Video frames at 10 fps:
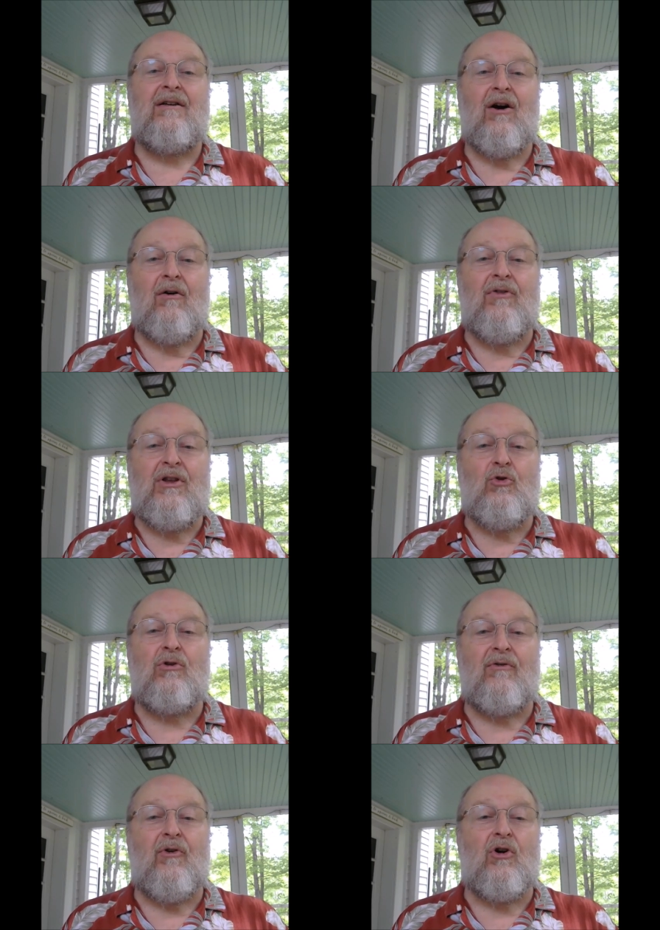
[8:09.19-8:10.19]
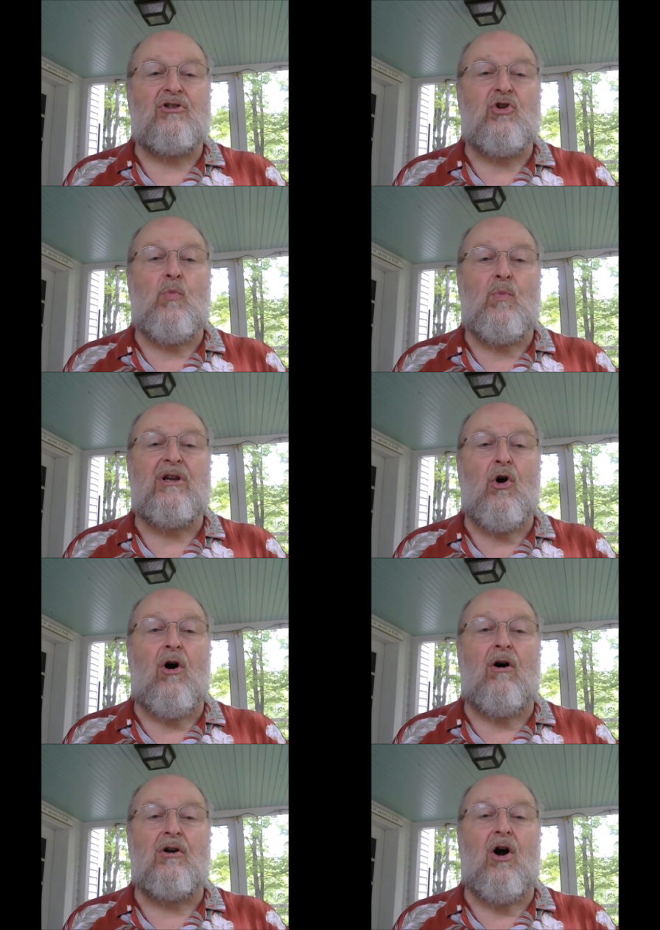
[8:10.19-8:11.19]
of the universe, whom we
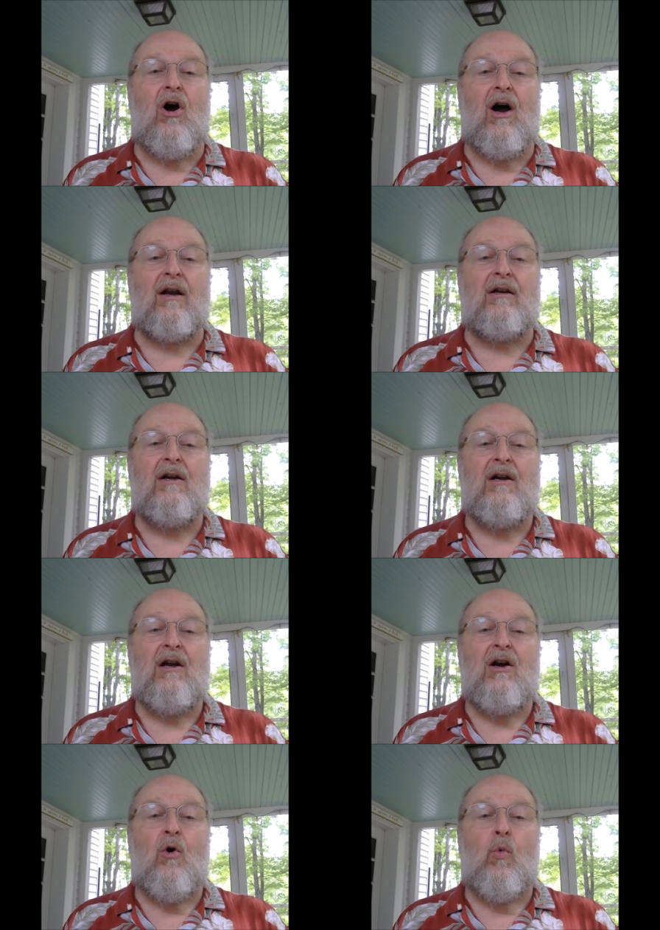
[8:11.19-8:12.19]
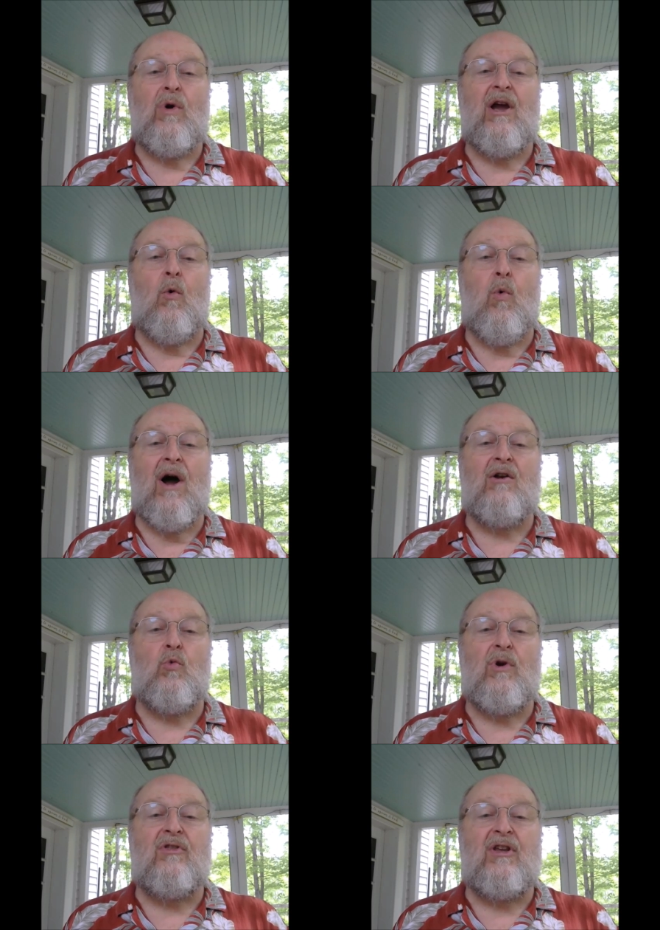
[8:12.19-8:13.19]
call God. We are
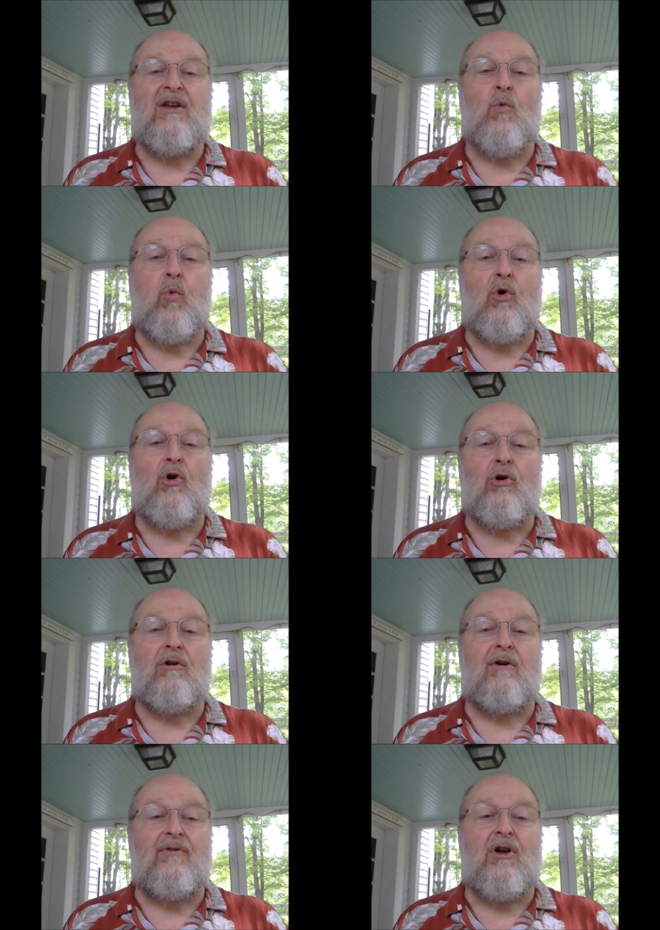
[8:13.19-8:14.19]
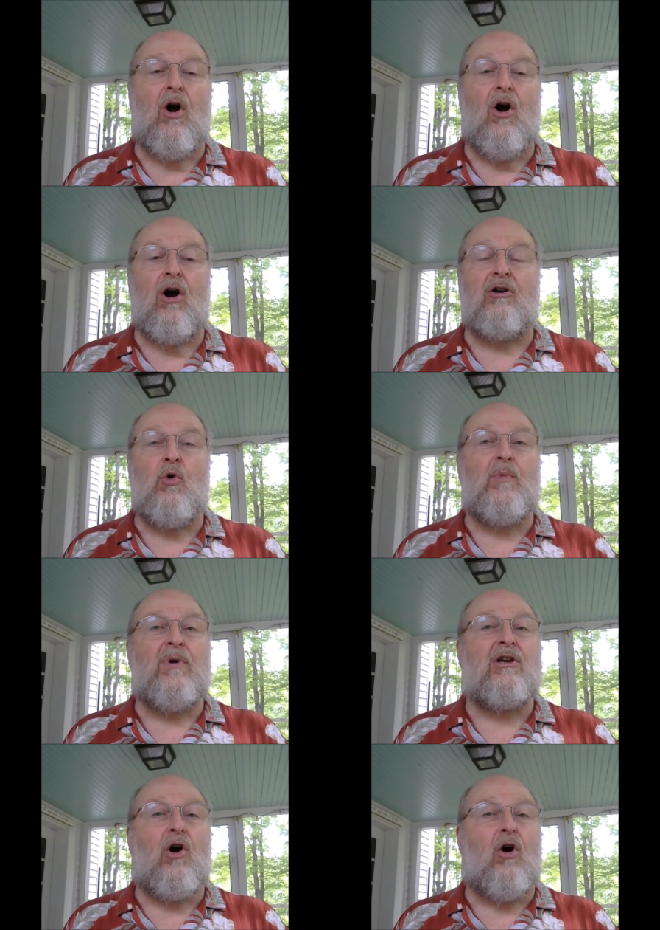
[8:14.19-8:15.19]
one with the Word of God, whom
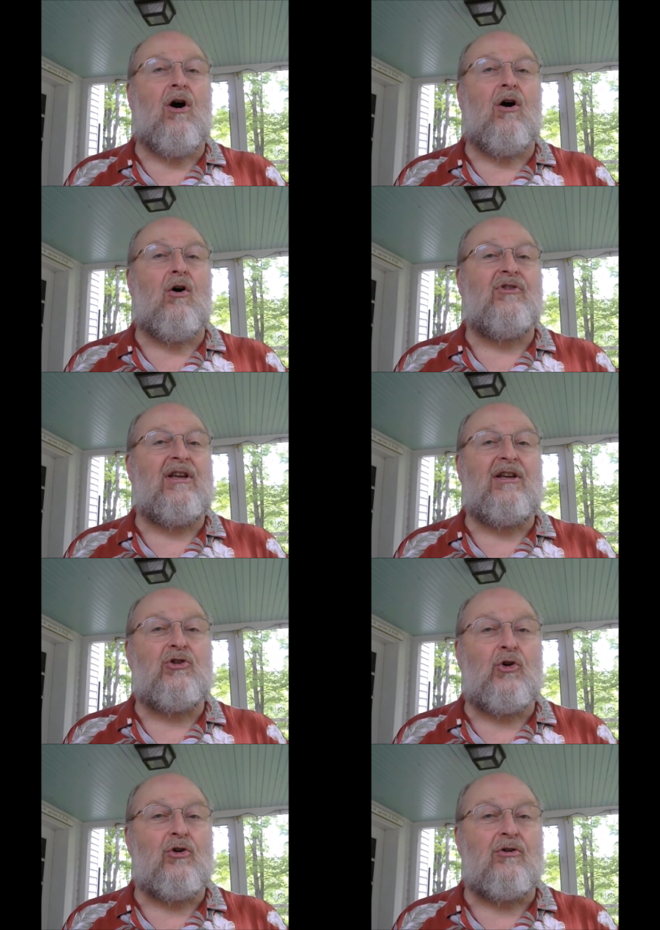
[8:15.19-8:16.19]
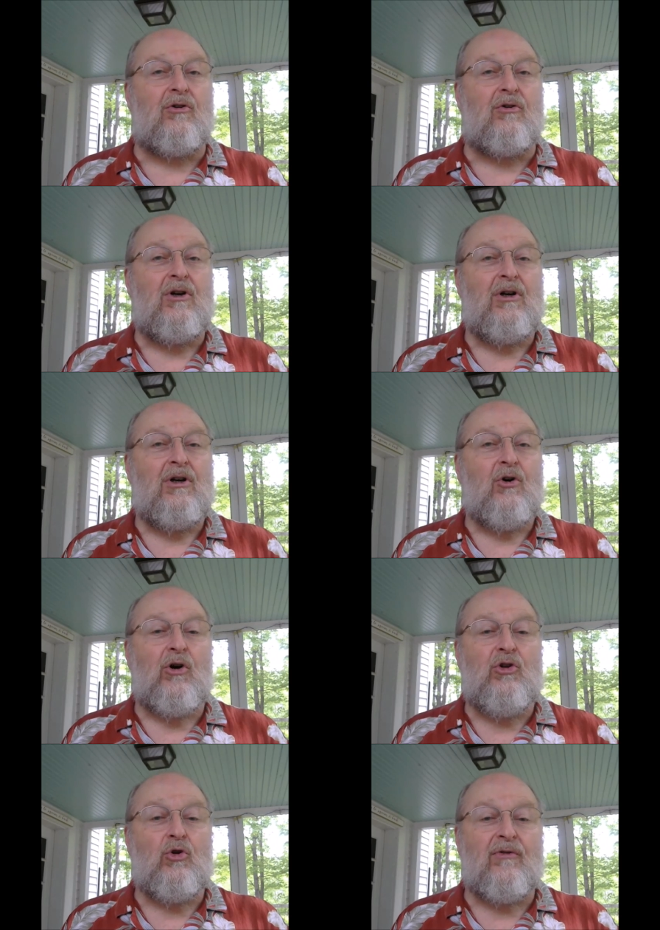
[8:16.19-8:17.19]
we call the eternal
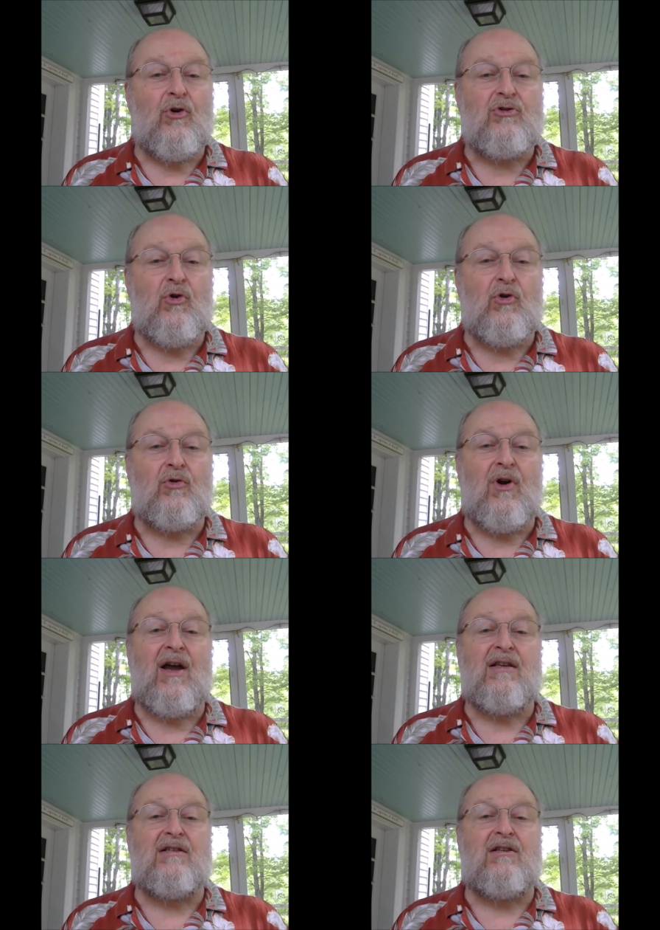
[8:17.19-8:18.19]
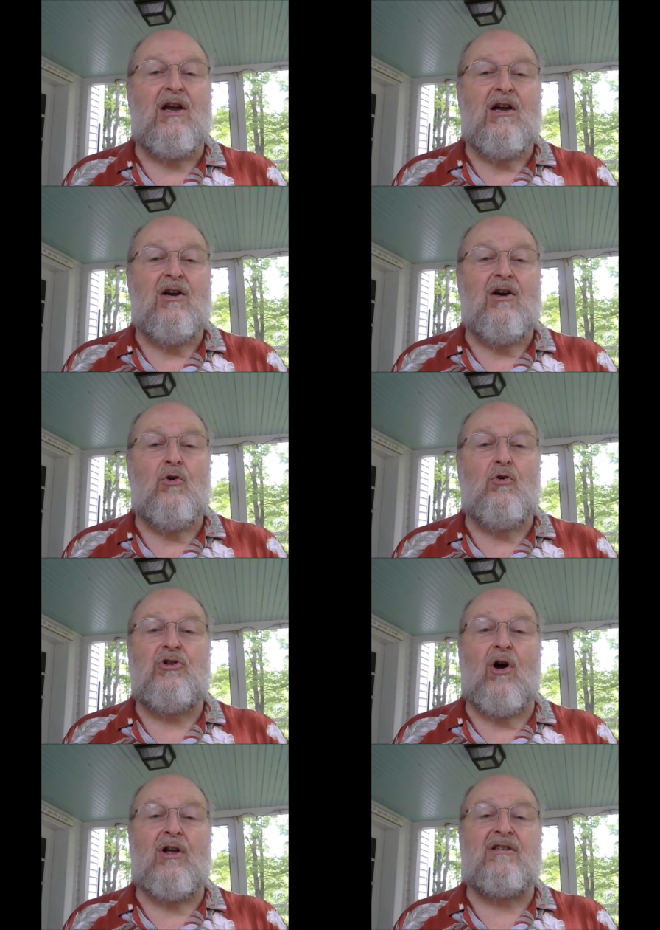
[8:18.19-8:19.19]
or universal Christ, who
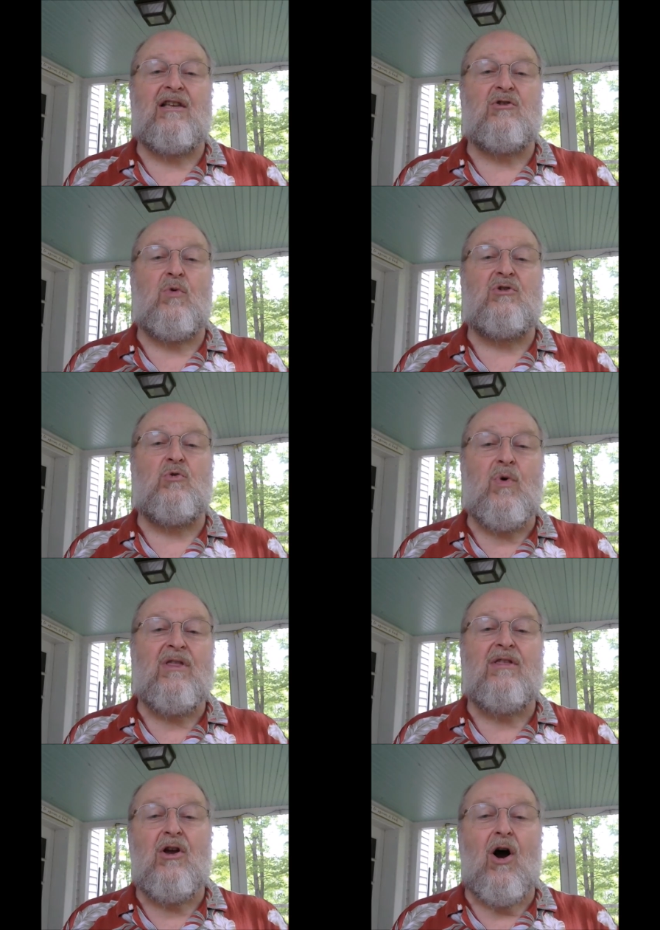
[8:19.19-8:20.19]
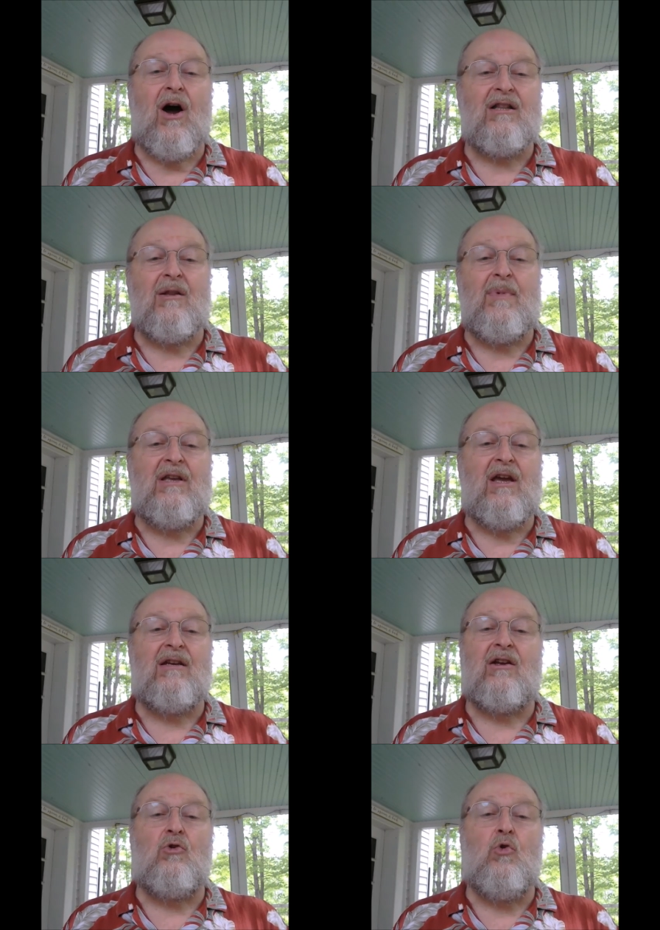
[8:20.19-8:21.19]
John says was with God in the
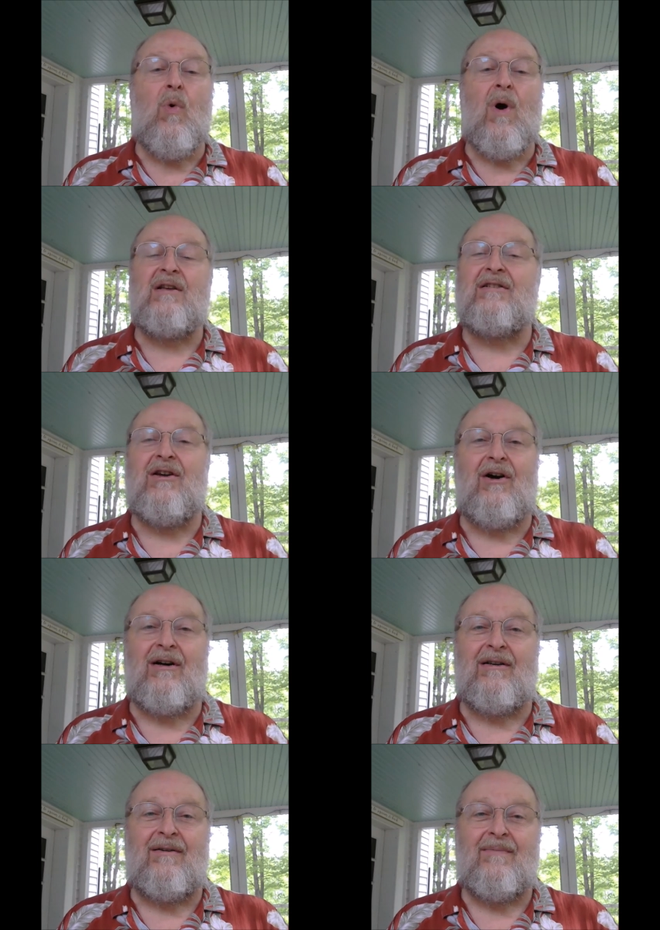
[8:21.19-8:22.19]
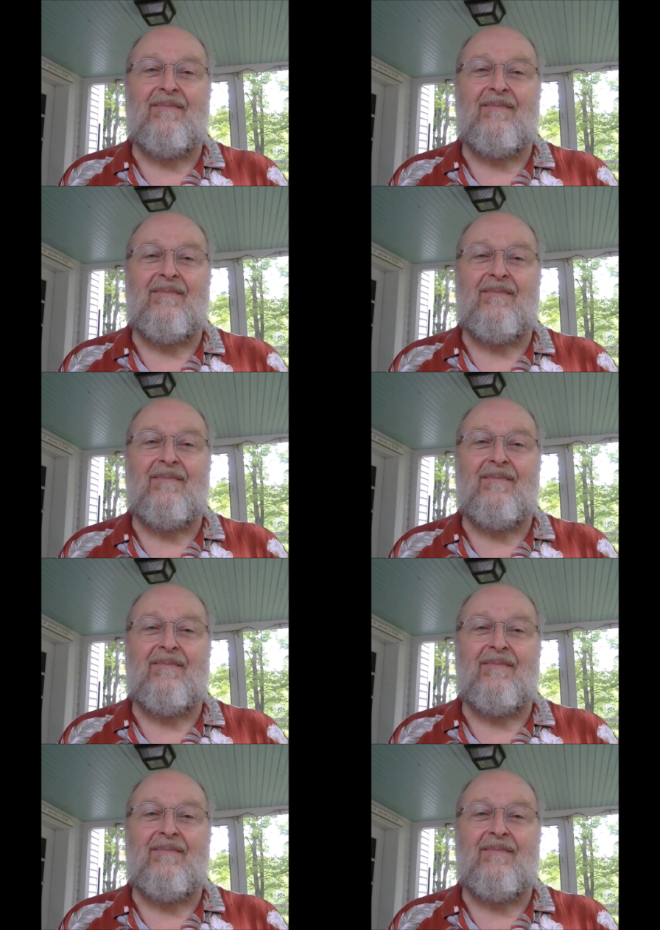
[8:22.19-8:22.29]
beginning and who was God.